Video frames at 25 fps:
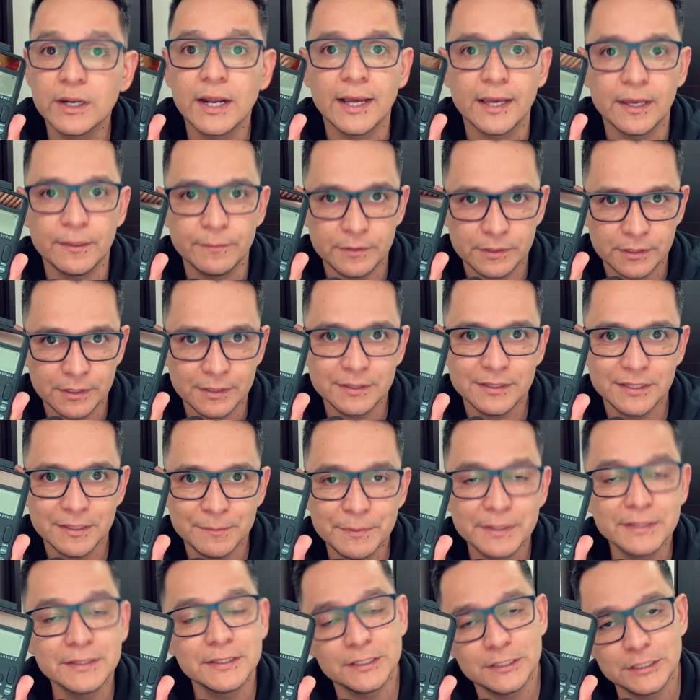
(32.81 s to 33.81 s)

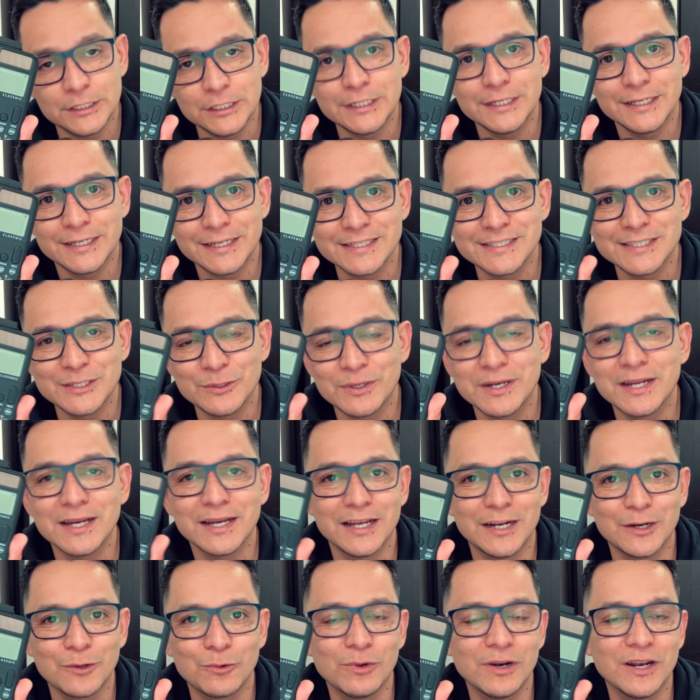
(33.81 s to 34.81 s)
Obviously, it has to be an
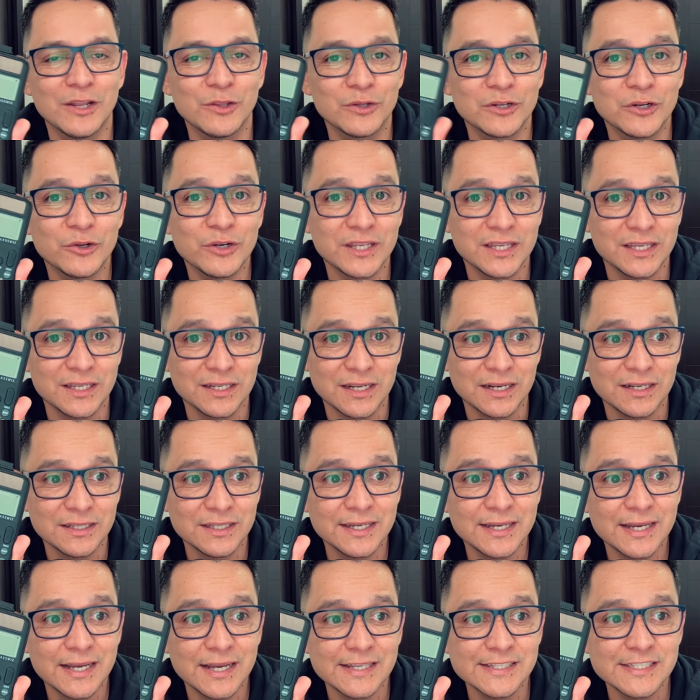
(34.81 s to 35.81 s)
original Casio
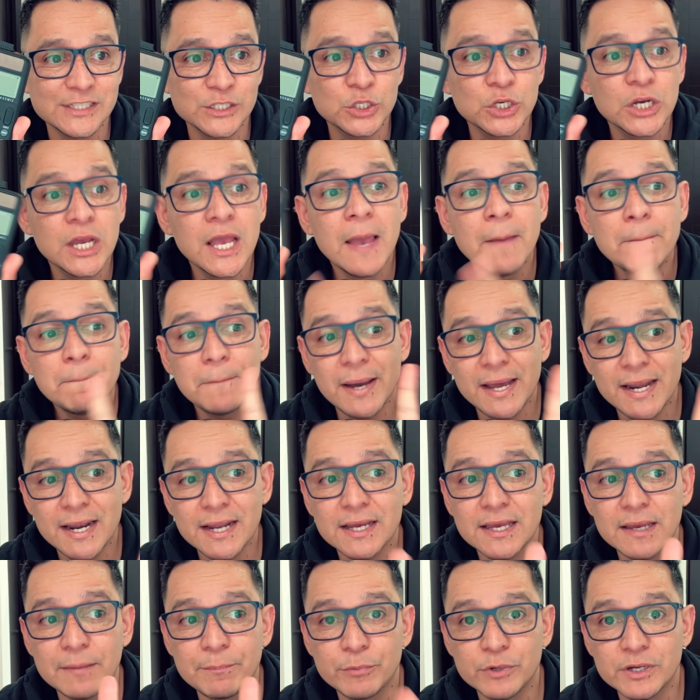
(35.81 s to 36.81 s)
calculator for you to
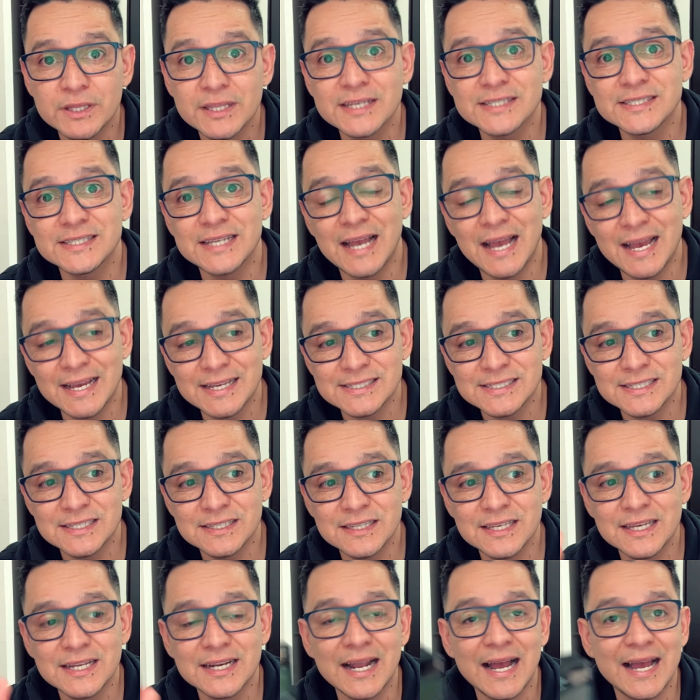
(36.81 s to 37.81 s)
be able to access
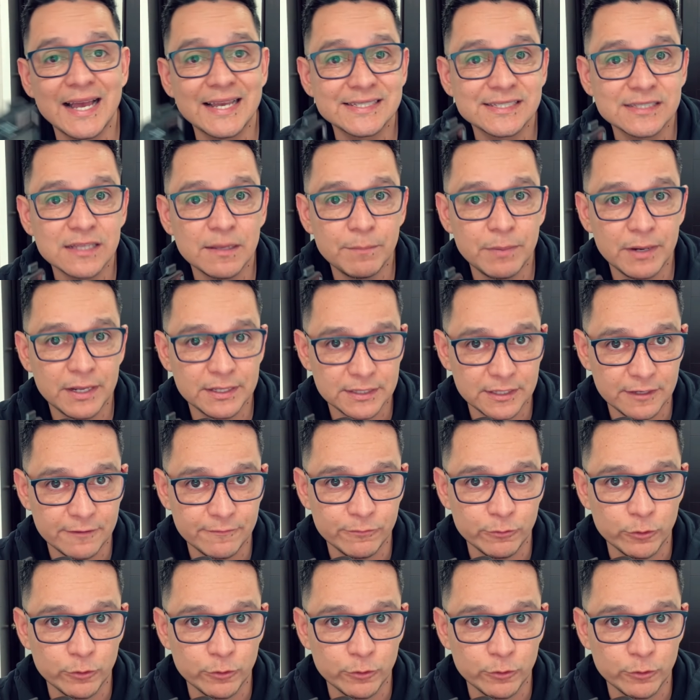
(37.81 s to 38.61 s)
this platform.